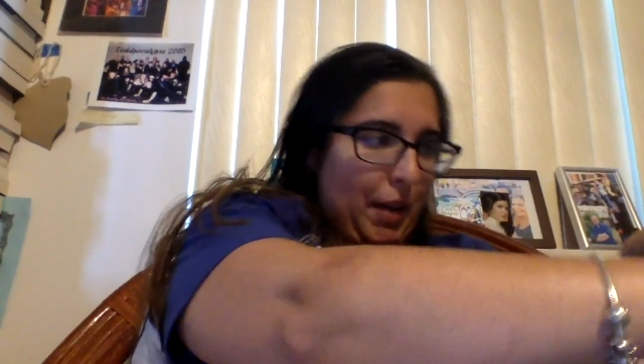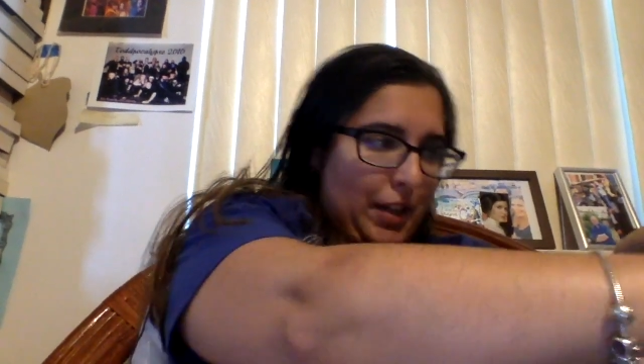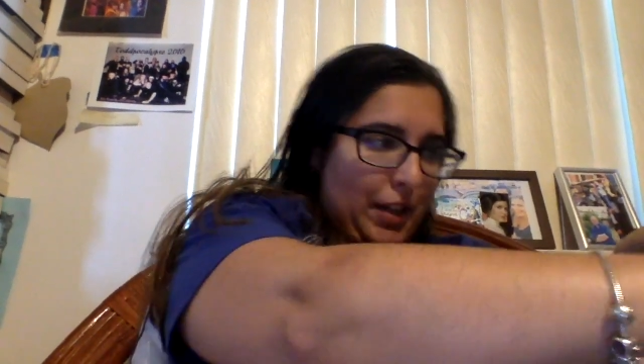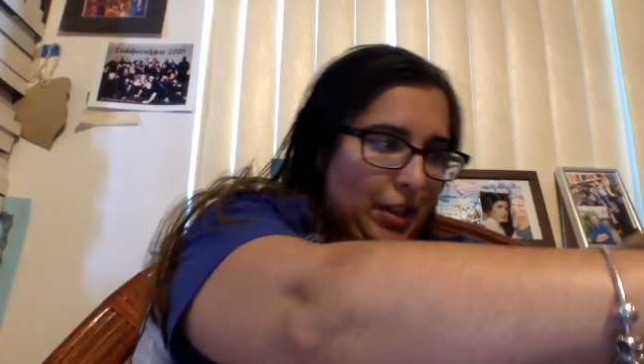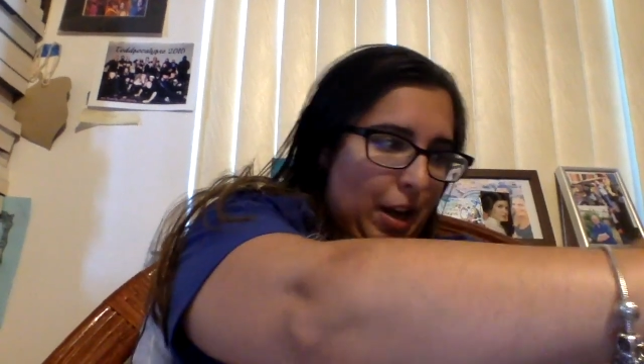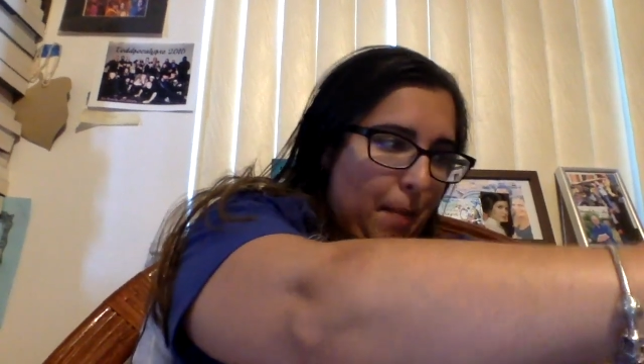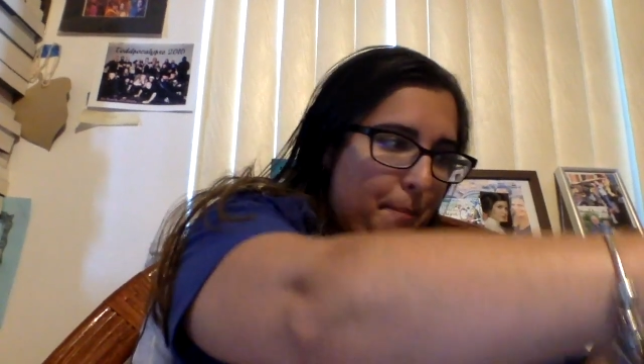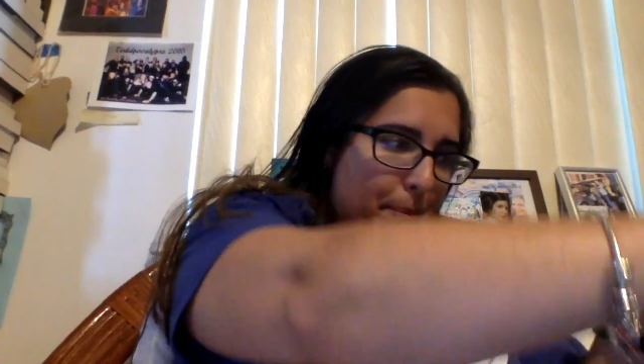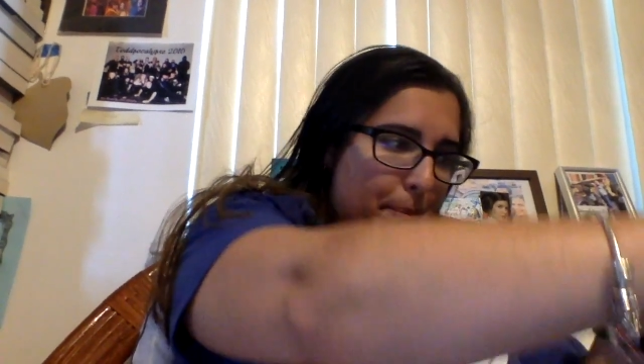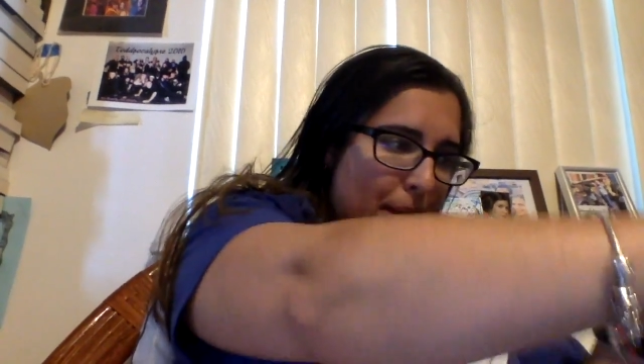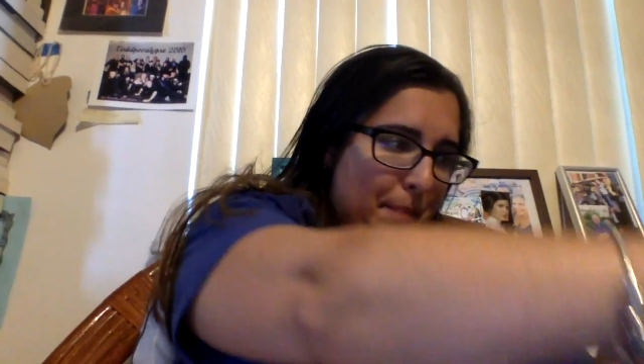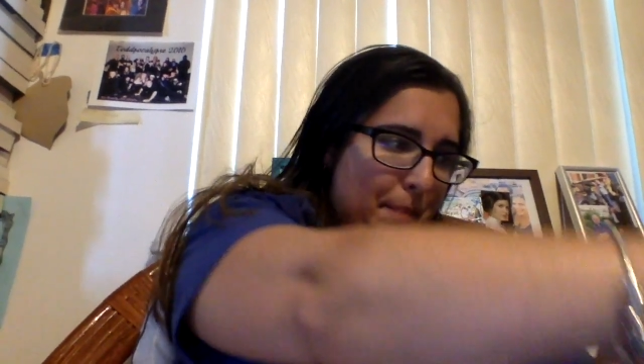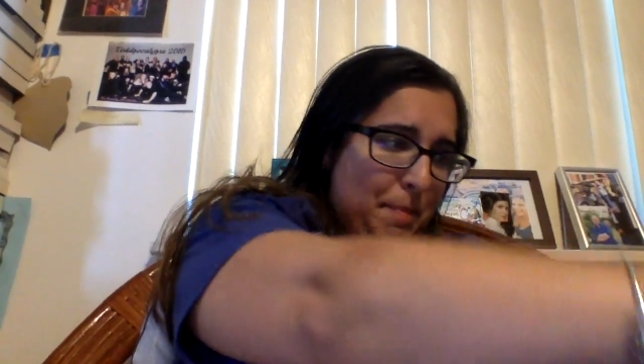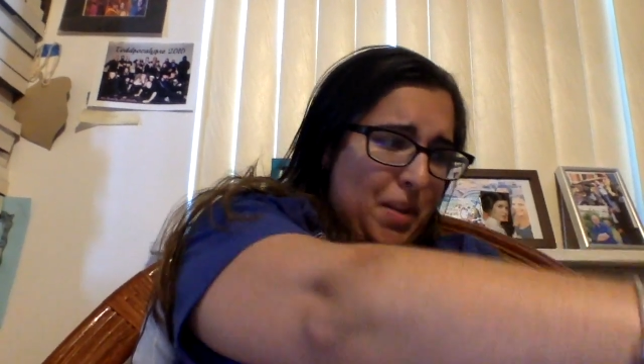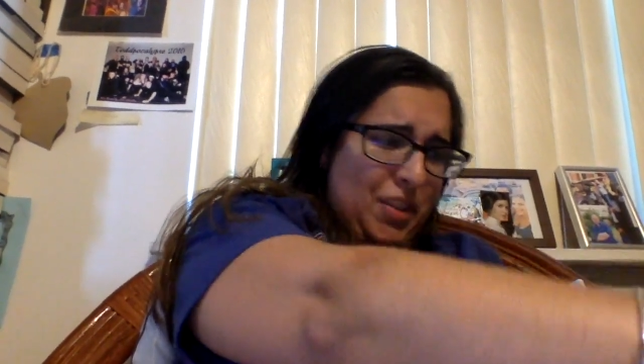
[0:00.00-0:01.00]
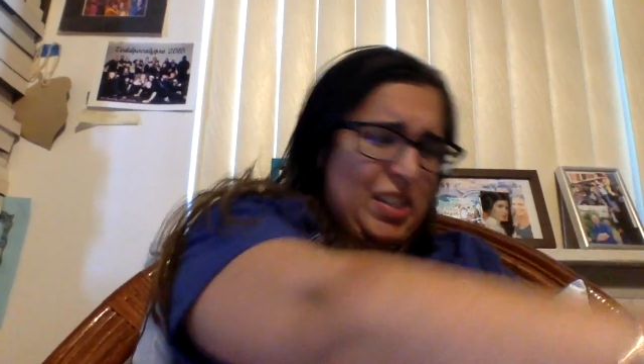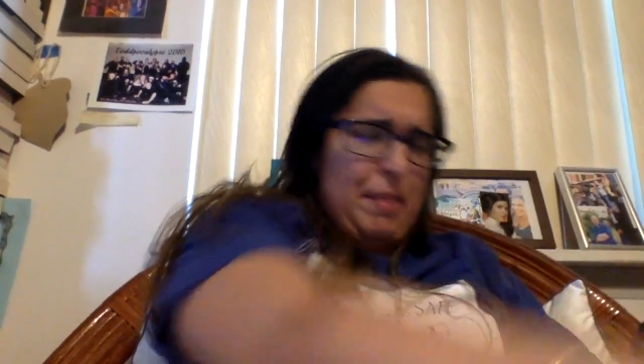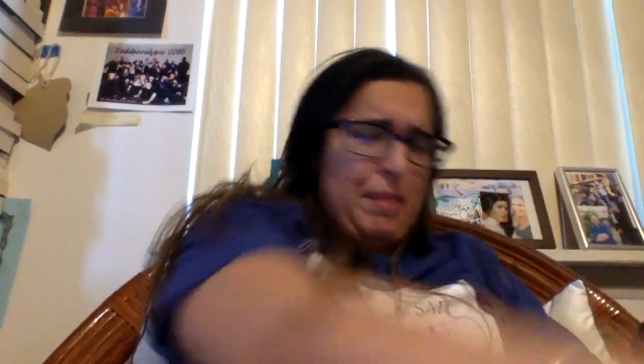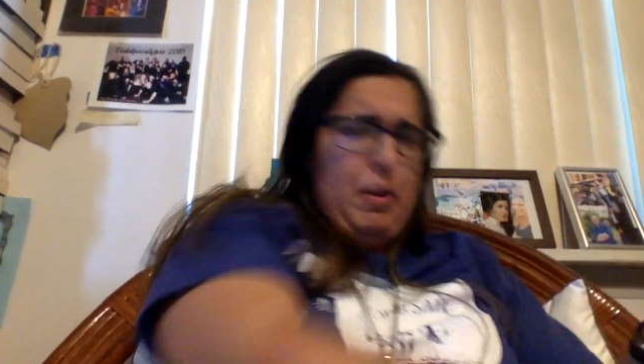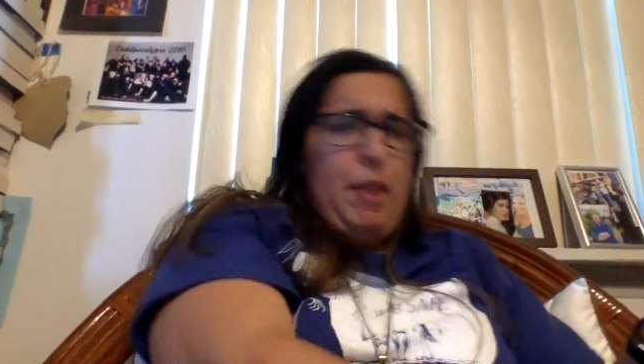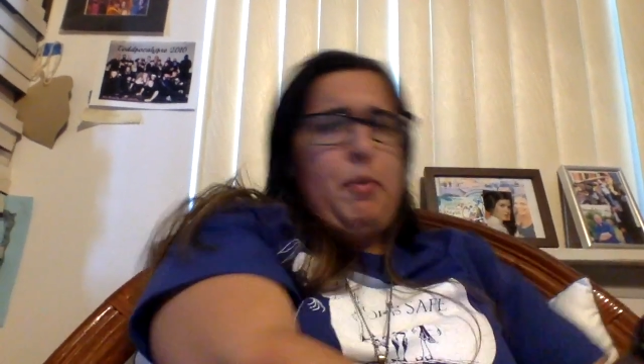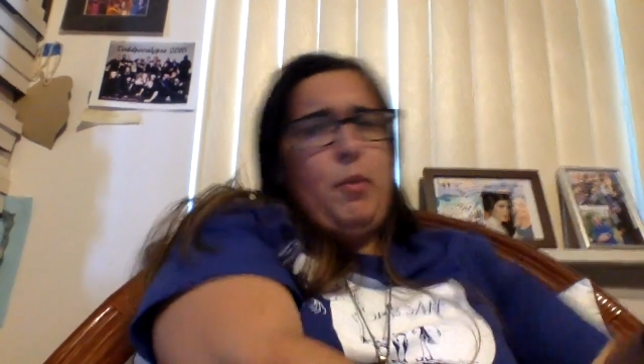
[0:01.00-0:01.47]
picked this
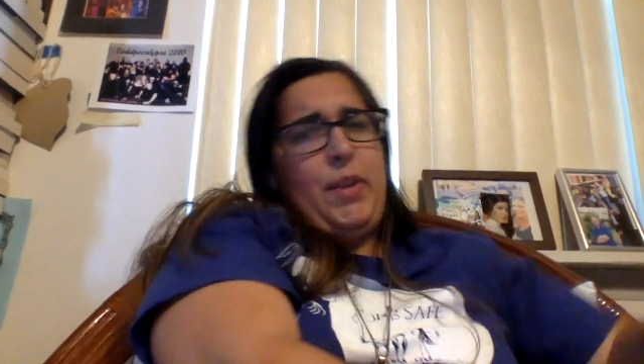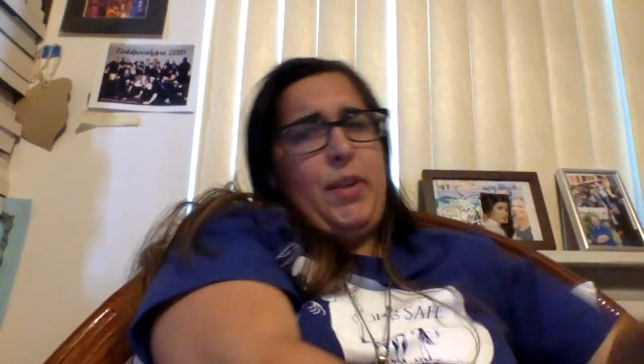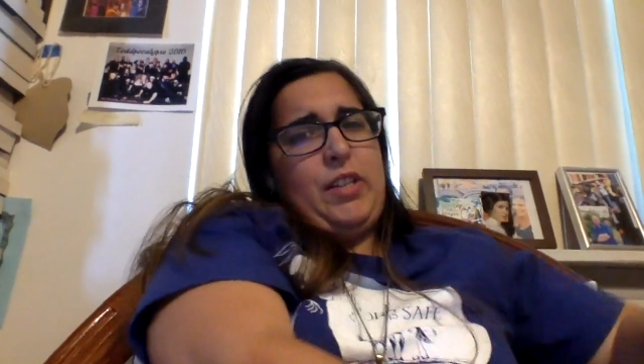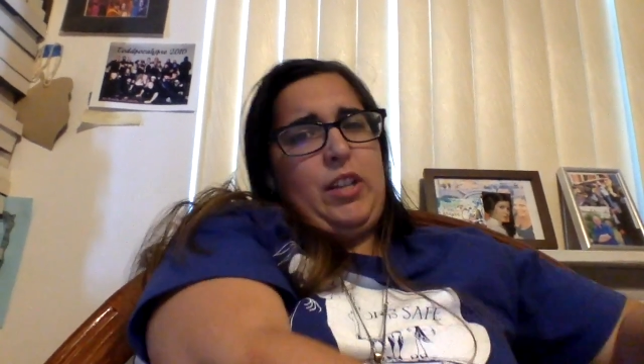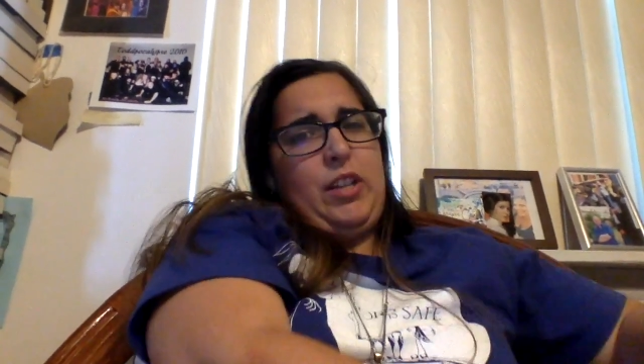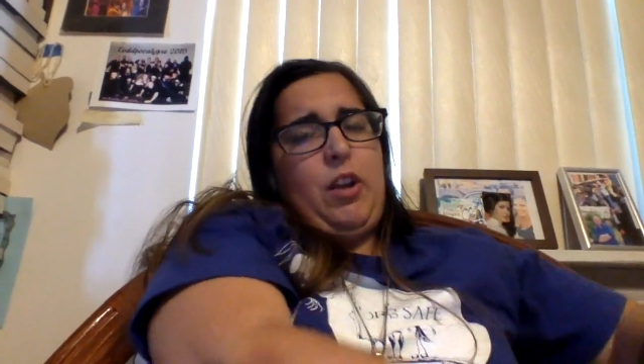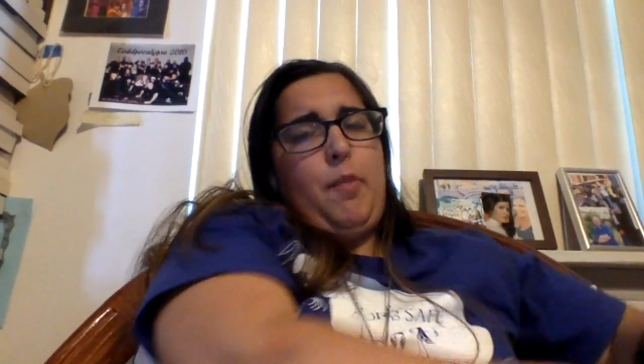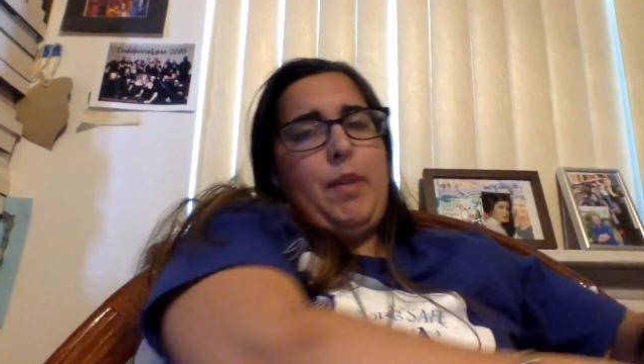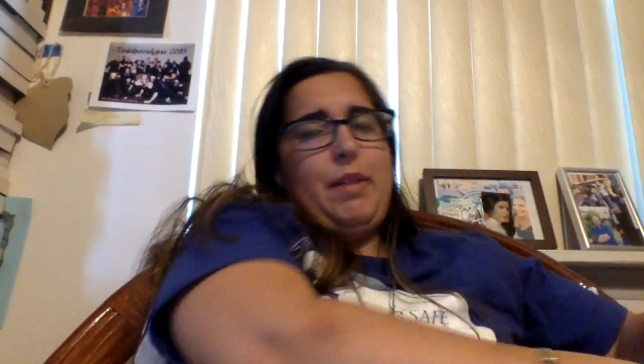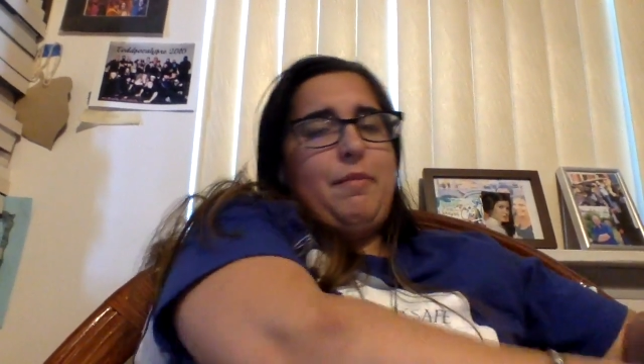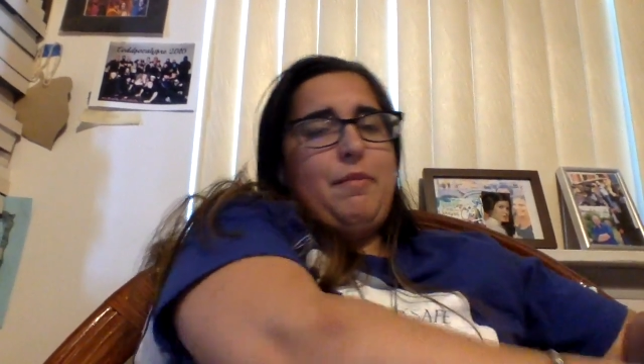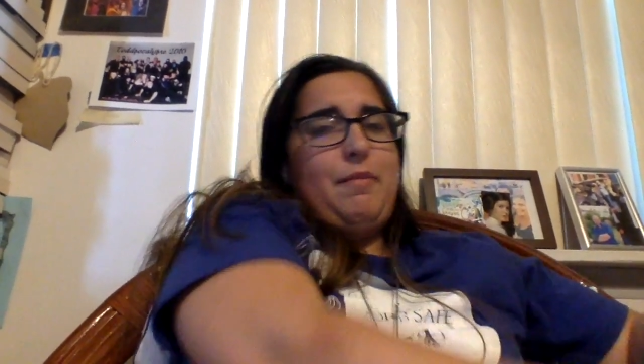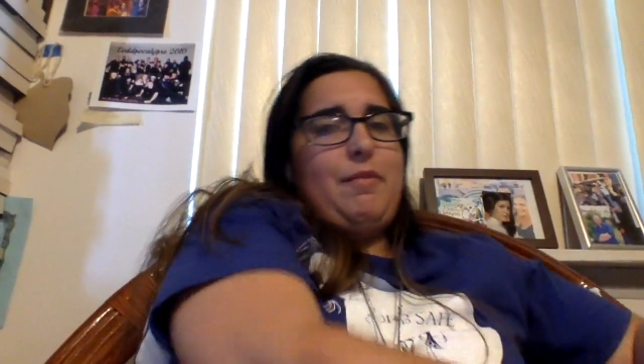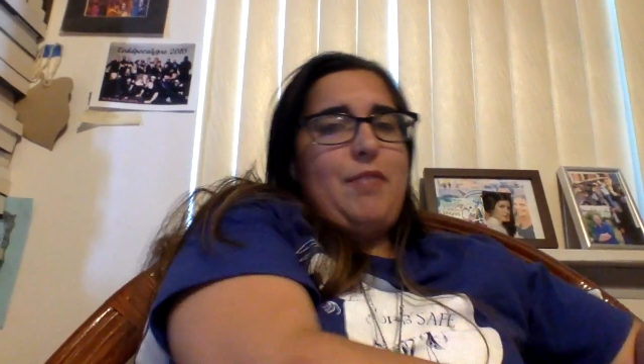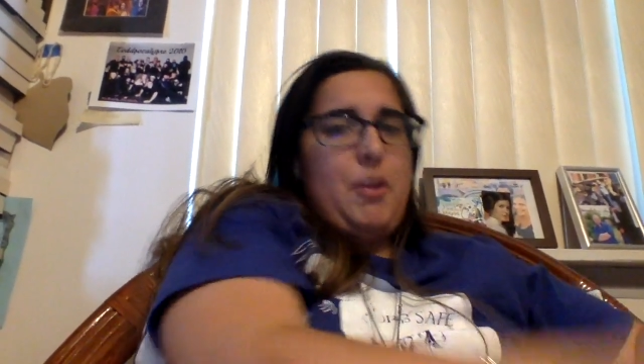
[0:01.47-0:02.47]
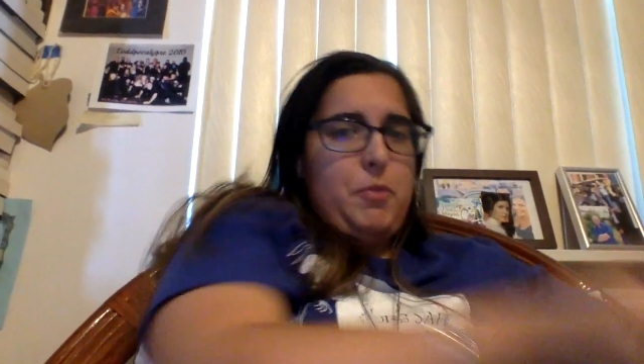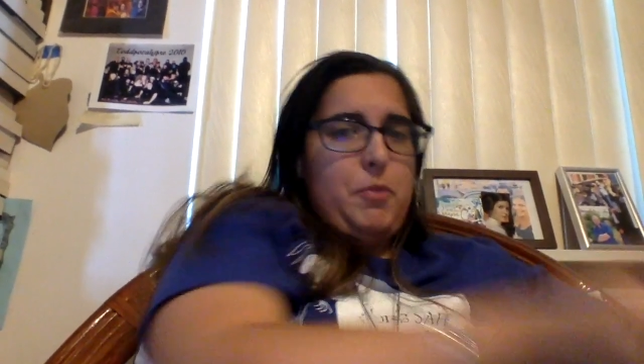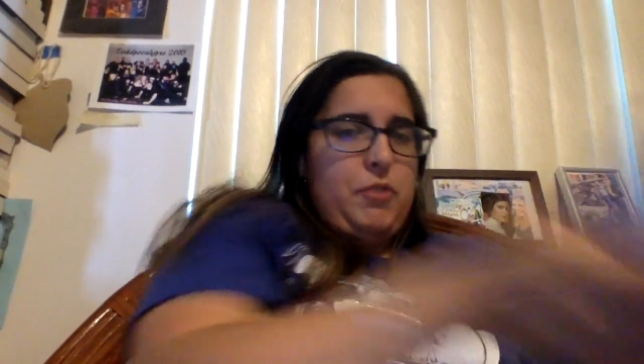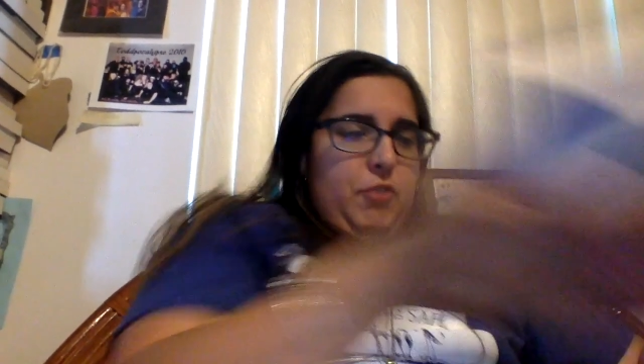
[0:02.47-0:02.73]
up a couple of weeks ago, but it was